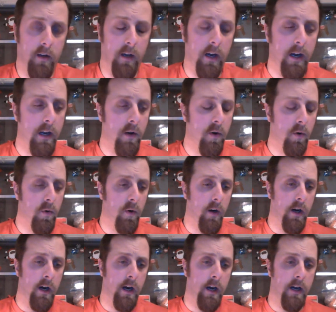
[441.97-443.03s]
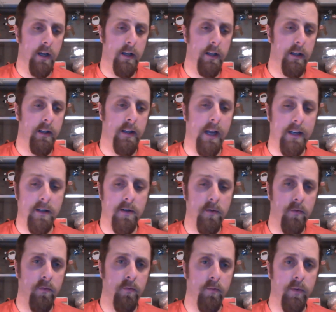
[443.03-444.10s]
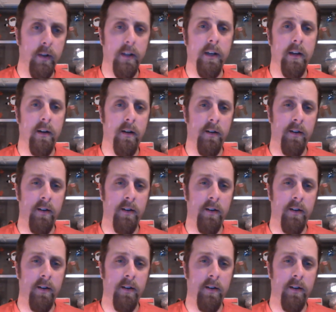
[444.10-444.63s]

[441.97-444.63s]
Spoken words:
anywho, that's really